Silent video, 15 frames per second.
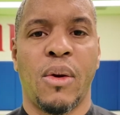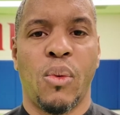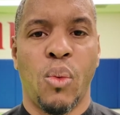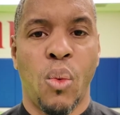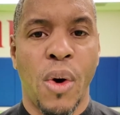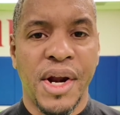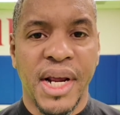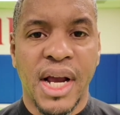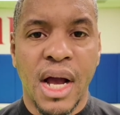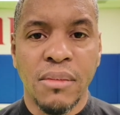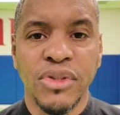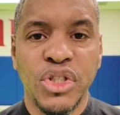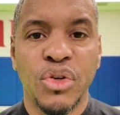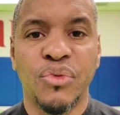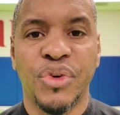When it
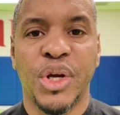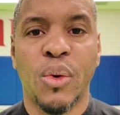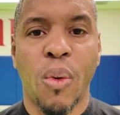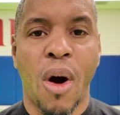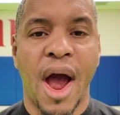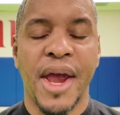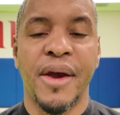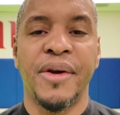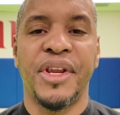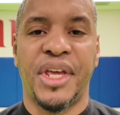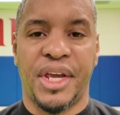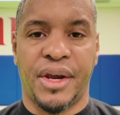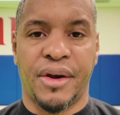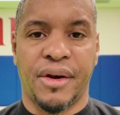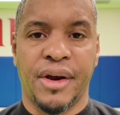comes to required
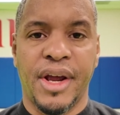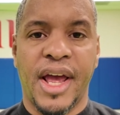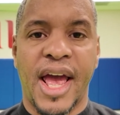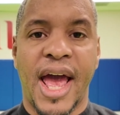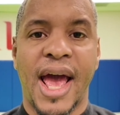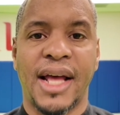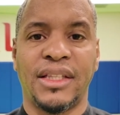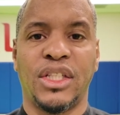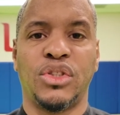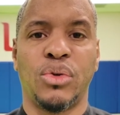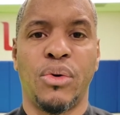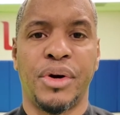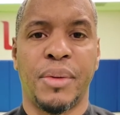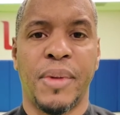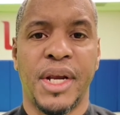gear, at the
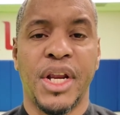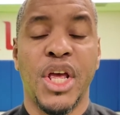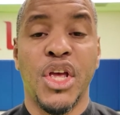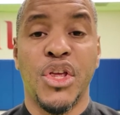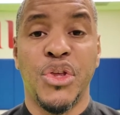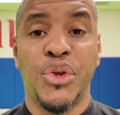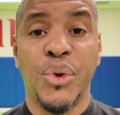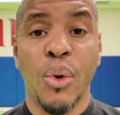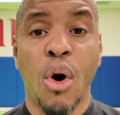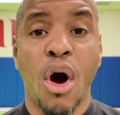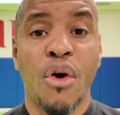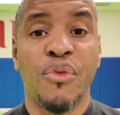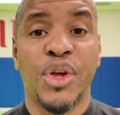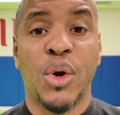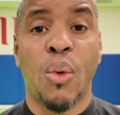tournament, you
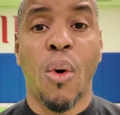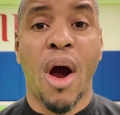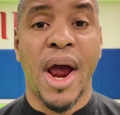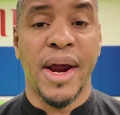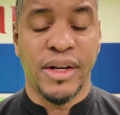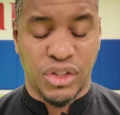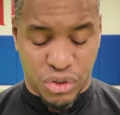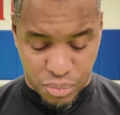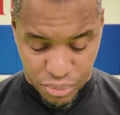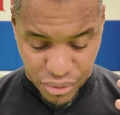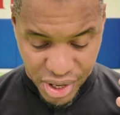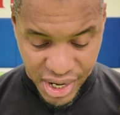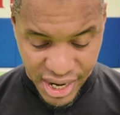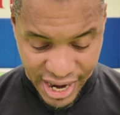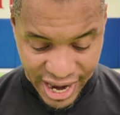are required to
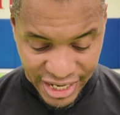bring